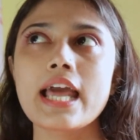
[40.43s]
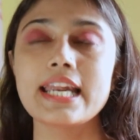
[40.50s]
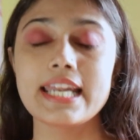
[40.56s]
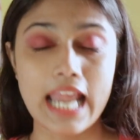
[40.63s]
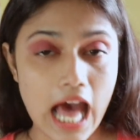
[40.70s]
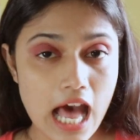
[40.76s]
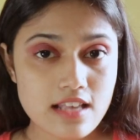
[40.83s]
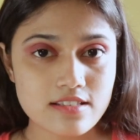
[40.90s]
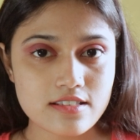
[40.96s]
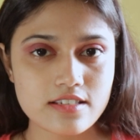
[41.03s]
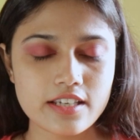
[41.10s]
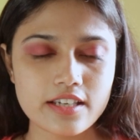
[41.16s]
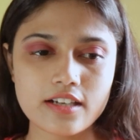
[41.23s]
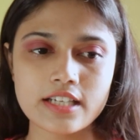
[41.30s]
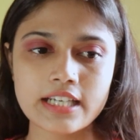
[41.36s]
last
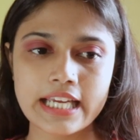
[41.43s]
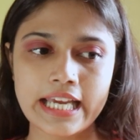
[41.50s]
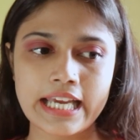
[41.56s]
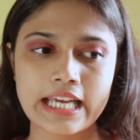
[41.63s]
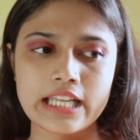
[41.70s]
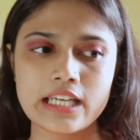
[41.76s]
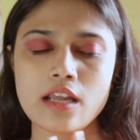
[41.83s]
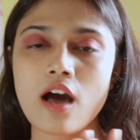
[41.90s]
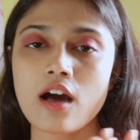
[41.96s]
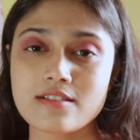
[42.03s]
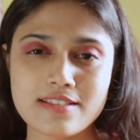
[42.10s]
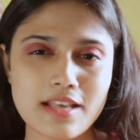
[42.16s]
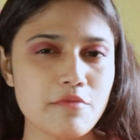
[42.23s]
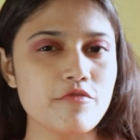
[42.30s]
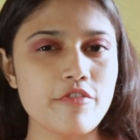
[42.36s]
year in
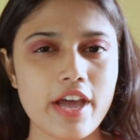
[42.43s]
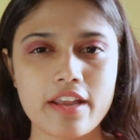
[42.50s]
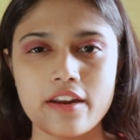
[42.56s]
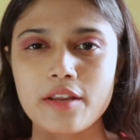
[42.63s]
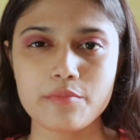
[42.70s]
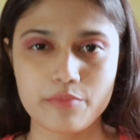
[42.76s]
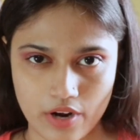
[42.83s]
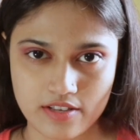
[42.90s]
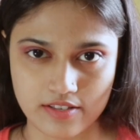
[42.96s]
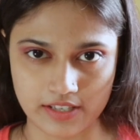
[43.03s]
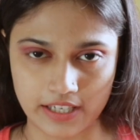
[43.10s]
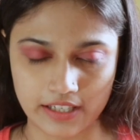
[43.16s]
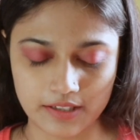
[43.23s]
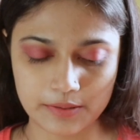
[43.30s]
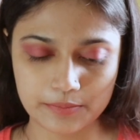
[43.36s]
somewhere in Brazil,